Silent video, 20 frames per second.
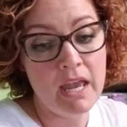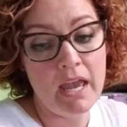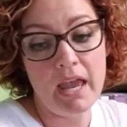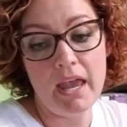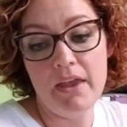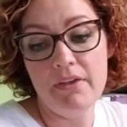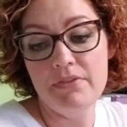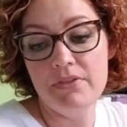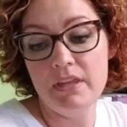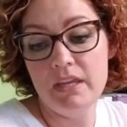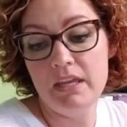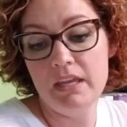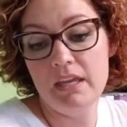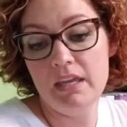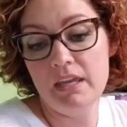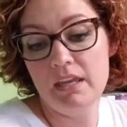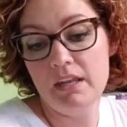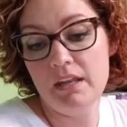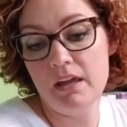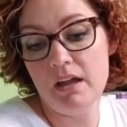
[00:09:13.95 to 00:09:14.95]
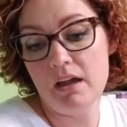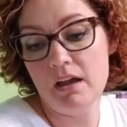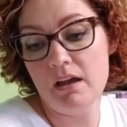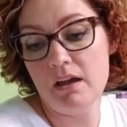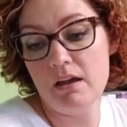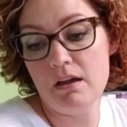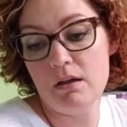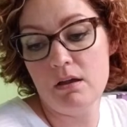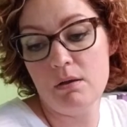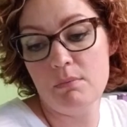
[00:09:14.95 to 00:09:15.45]
and then
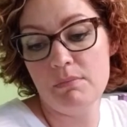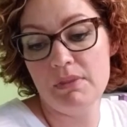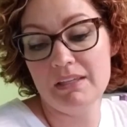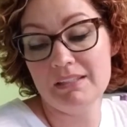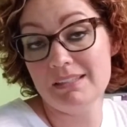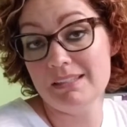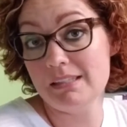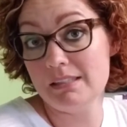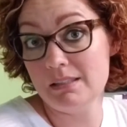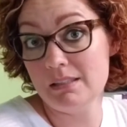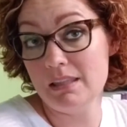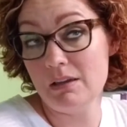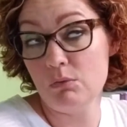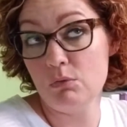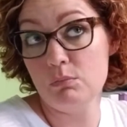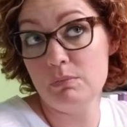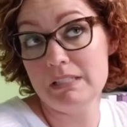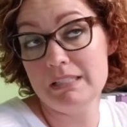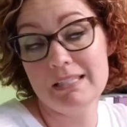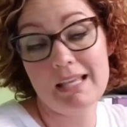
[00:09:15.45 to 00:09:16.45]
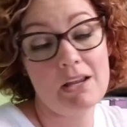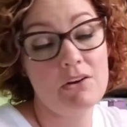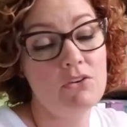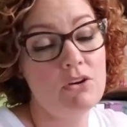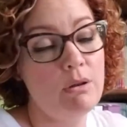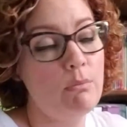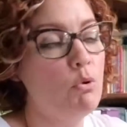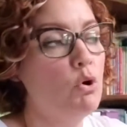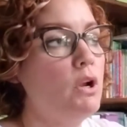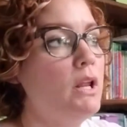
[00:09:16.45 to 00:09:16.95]
um, that's that will be
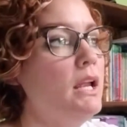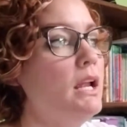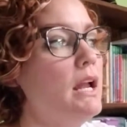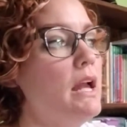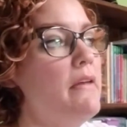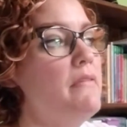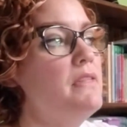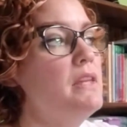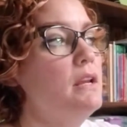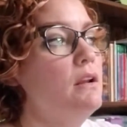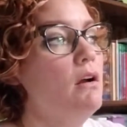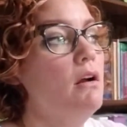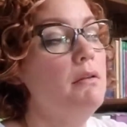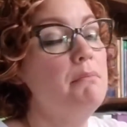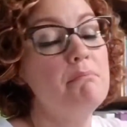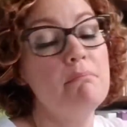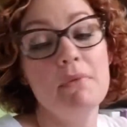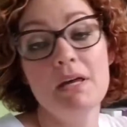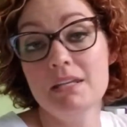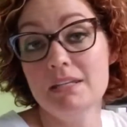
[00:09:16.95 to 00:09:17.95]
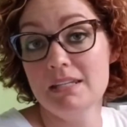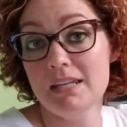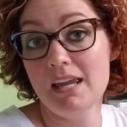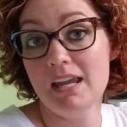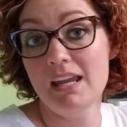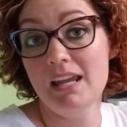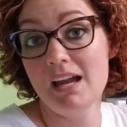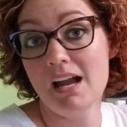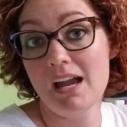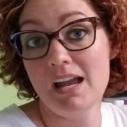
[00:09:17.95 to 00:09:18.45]
Saturday morning. And then on
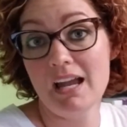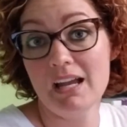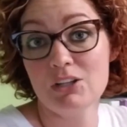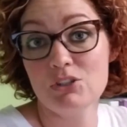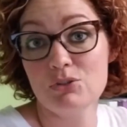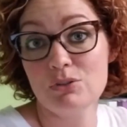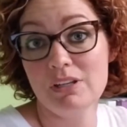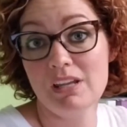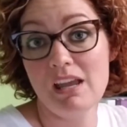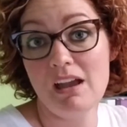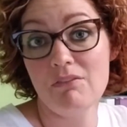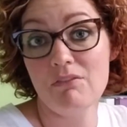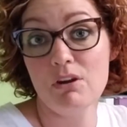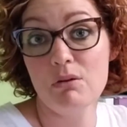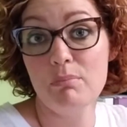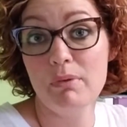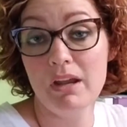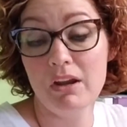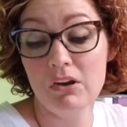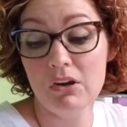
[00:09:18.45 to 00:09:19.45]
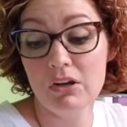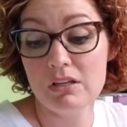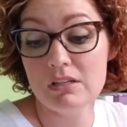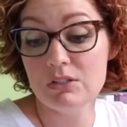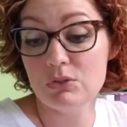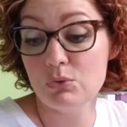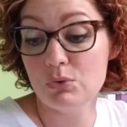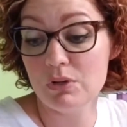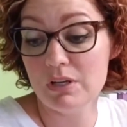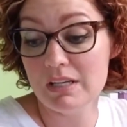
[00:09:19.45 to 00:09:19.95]
Monday, I actually have our
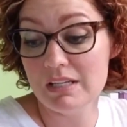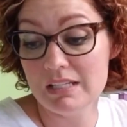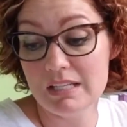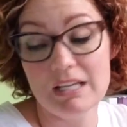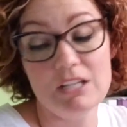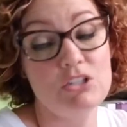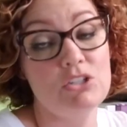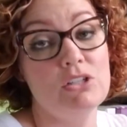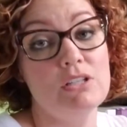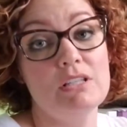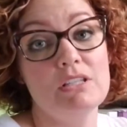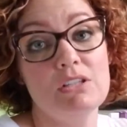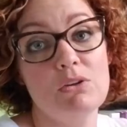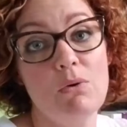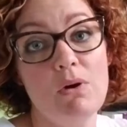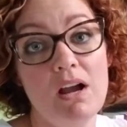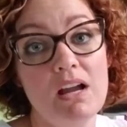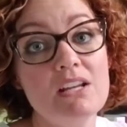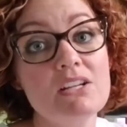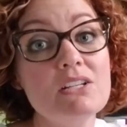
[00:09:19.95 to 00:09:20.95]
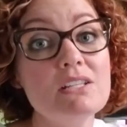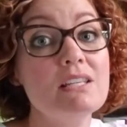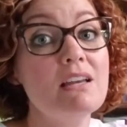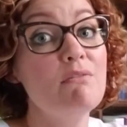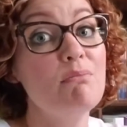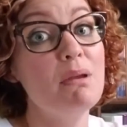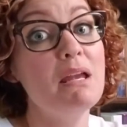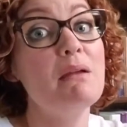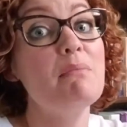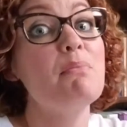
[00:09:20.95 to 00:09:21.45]
parent orientation. So I just
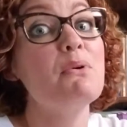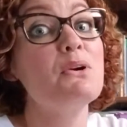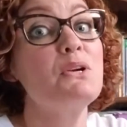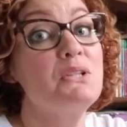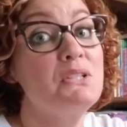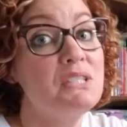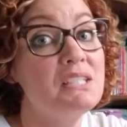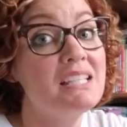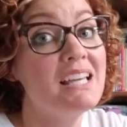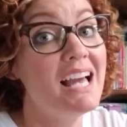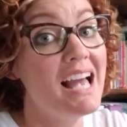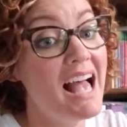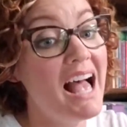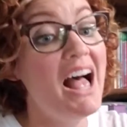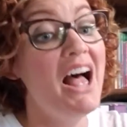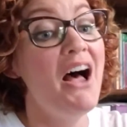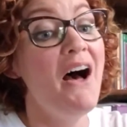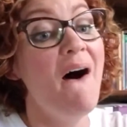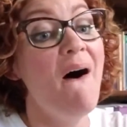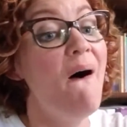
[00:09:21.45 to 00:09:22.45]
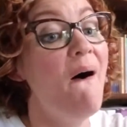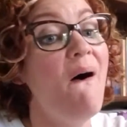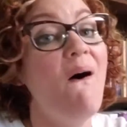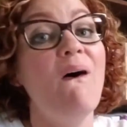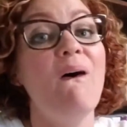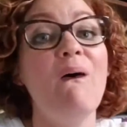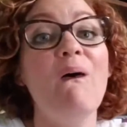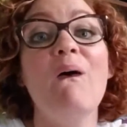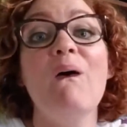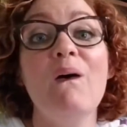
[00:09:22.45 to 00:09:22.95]
have papers
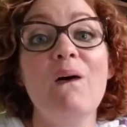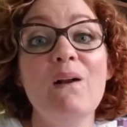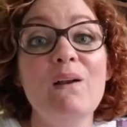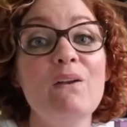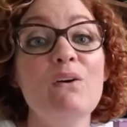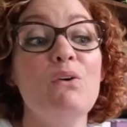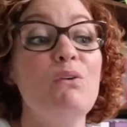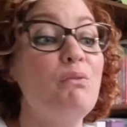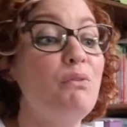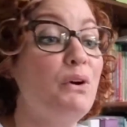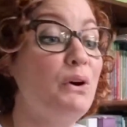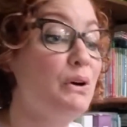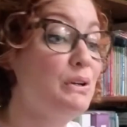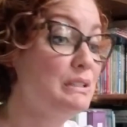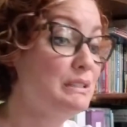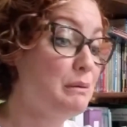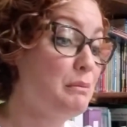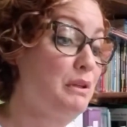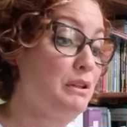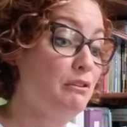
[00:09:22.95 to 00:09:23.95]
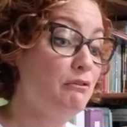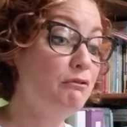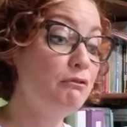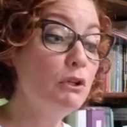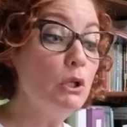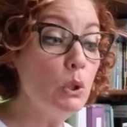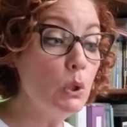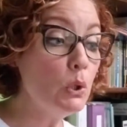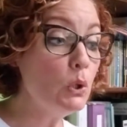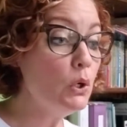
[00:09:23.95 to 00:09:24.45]
all over, some on the
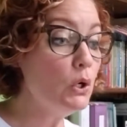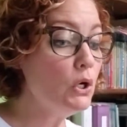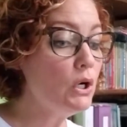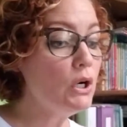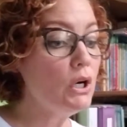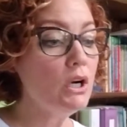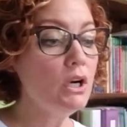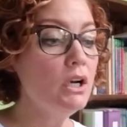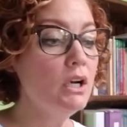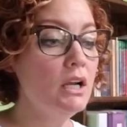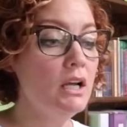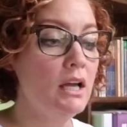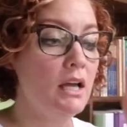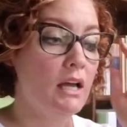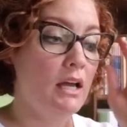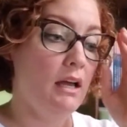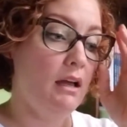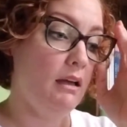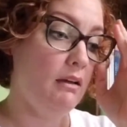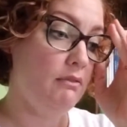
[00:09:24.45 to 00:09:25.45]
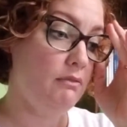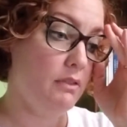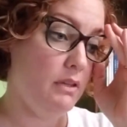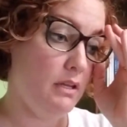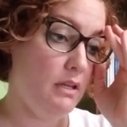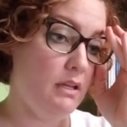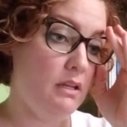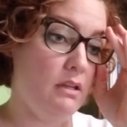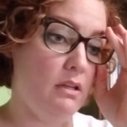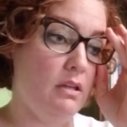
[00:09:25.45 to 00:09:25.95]
floor. I've
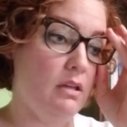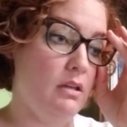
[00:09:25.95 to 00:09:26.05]
like